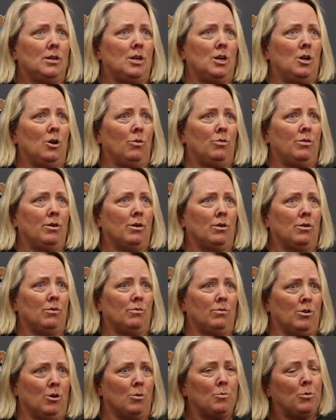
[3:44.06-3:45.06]

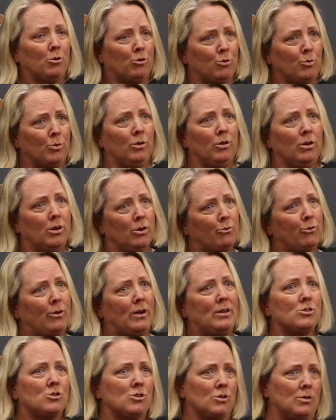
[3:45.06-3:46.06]
They're both really good
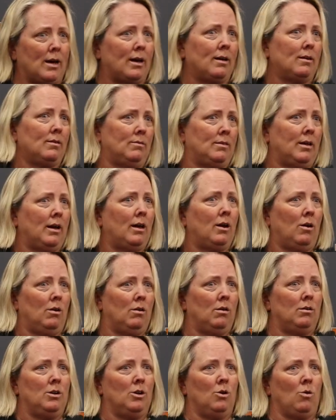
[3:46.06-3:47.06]
friends, so that
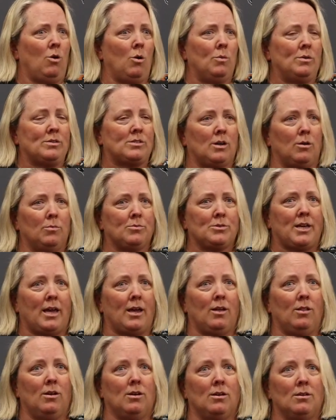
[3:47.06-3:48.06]
always helps.
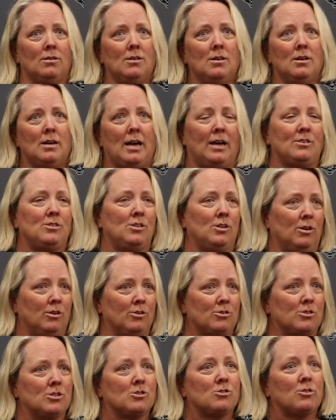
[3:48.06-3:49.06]
Kayla has a
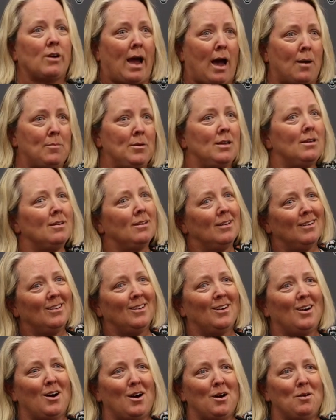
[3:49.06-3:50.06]
younger sister, Abby,
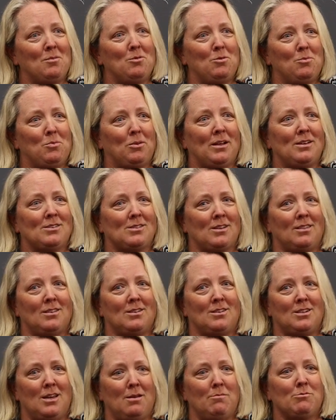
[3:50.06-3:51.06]
who plays on
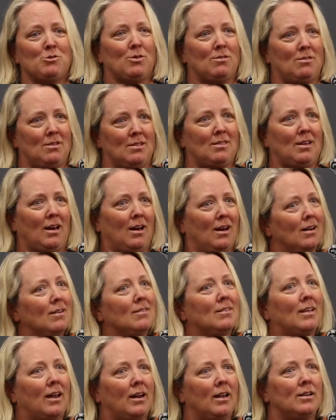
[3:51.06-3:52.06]
the team, so I think
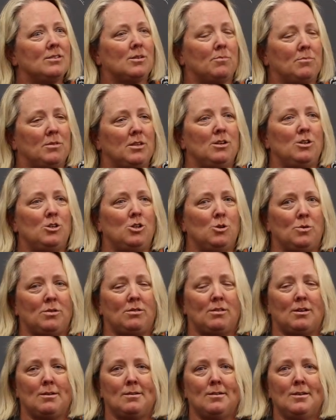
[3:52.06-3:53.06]
that had something to do
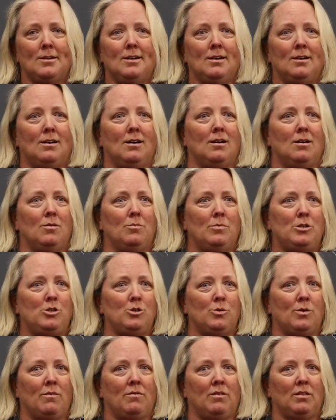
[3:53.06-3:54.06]
with it. We
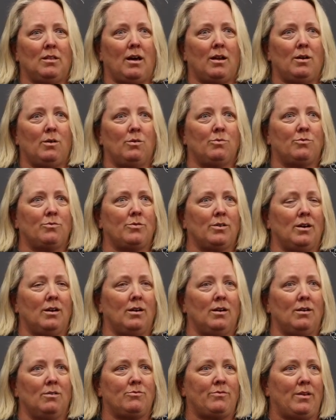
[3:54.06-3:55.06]
do have a lot
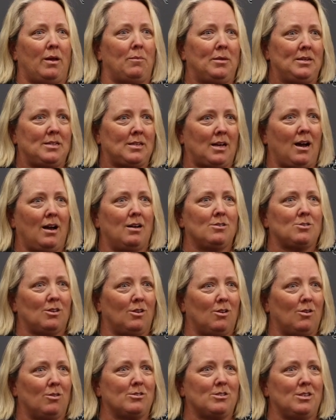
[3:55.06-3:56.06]
of family ties
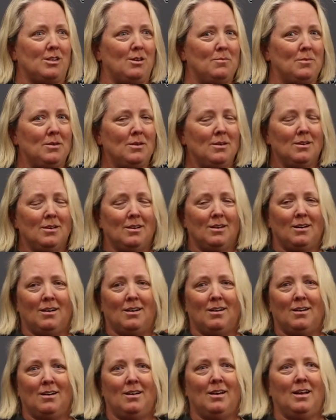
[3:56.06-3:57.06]
on our team,
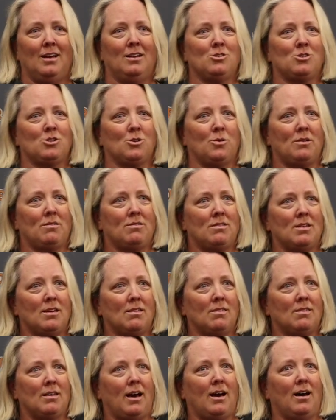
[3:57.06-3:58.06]
and so I
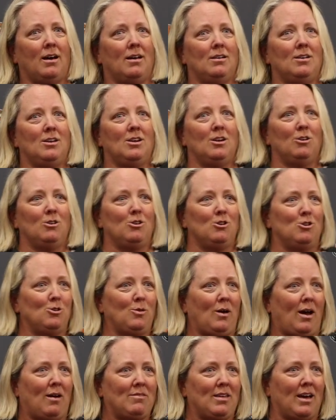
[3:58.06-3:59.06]
think that you
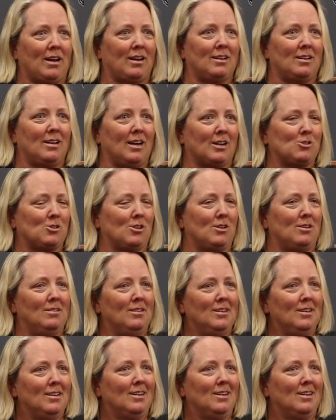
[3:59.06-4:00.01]
do have that connection